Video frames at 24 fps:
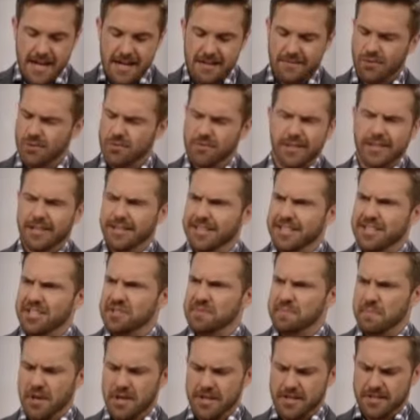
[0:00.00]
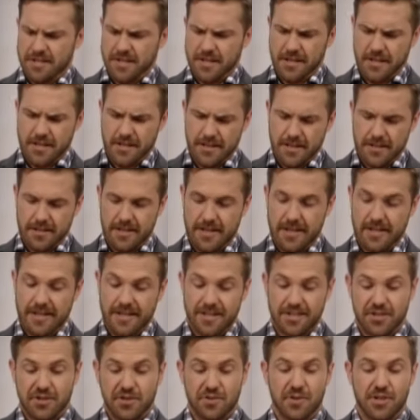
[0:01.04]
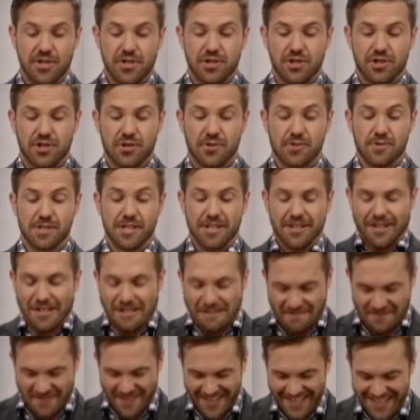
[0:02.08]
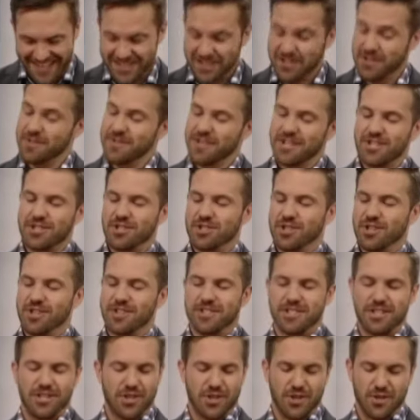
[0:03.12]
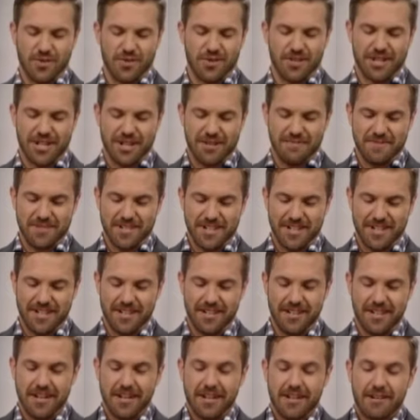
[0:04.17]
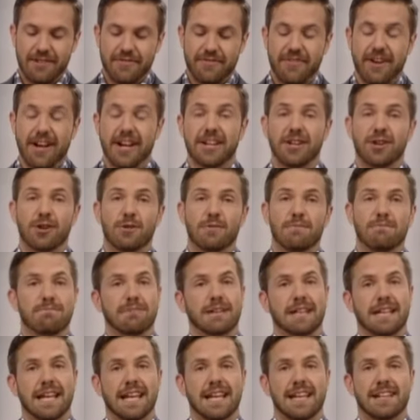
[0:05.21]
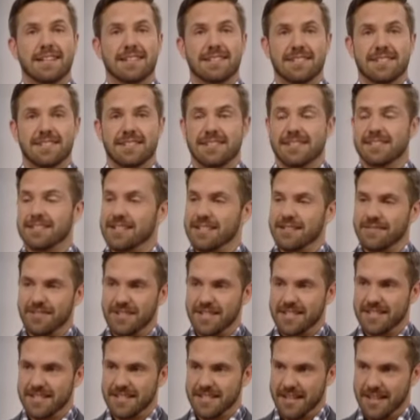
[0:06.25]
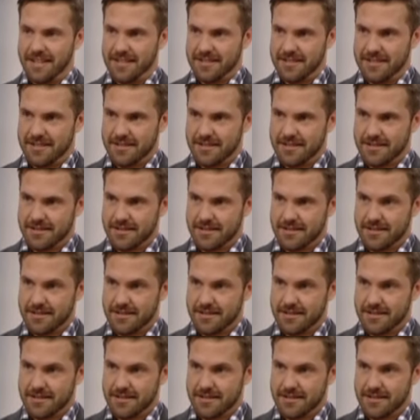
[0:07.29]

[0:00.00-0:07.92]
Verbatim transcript: I have a really smart dog. As soon as Jersey, as soon as Jersey Shore comes on, Fido blanks the TV set.